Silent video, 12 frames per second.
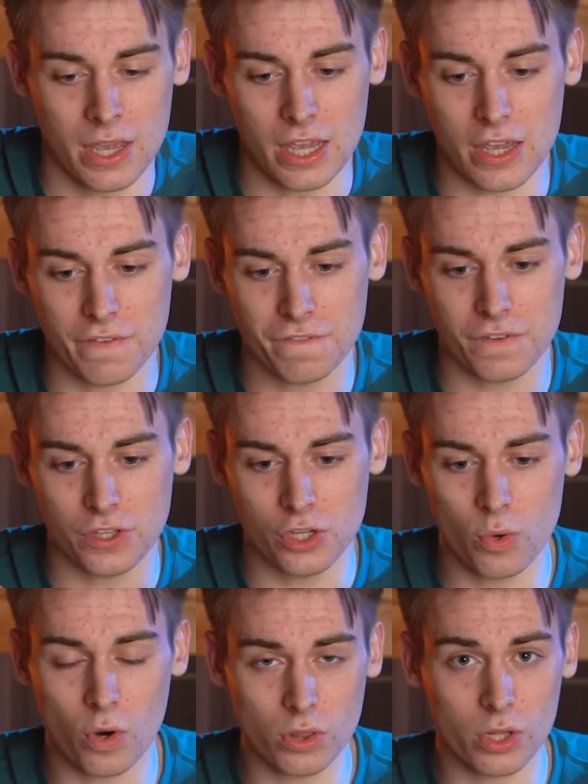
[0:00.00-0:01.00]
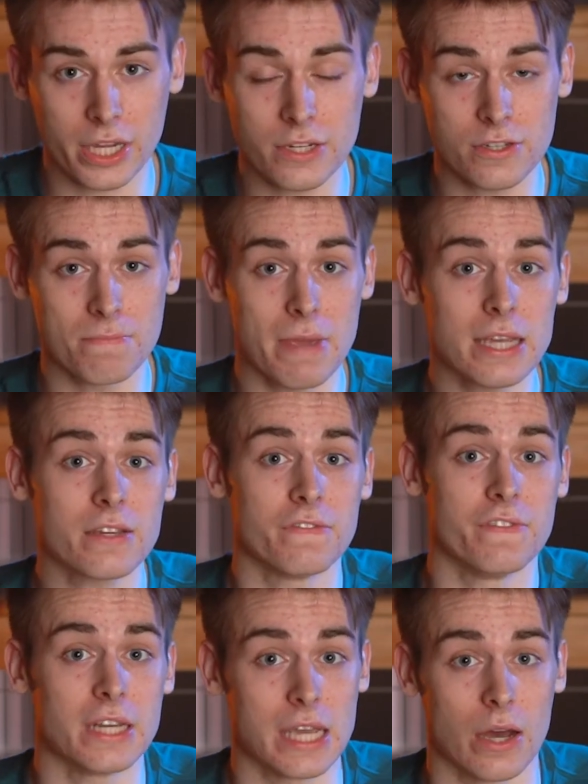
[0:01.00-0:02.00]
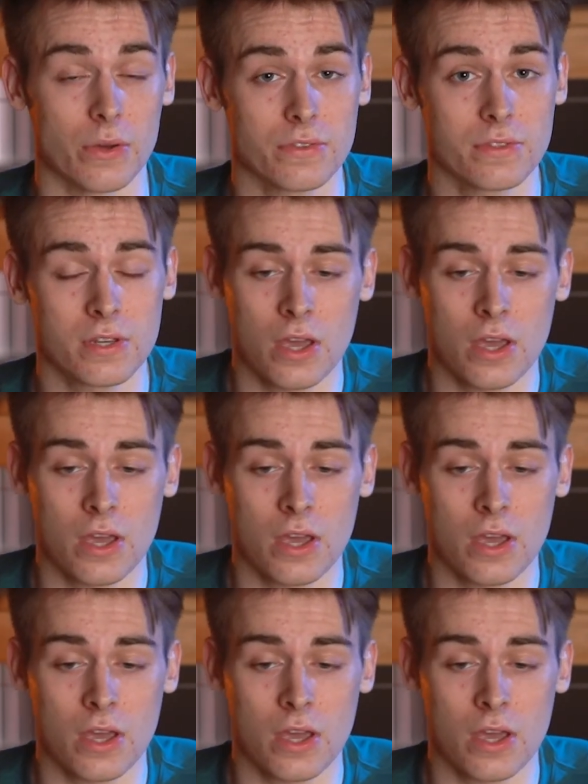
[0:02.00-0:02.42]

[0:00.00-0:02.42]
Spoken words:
if you are looking to make videos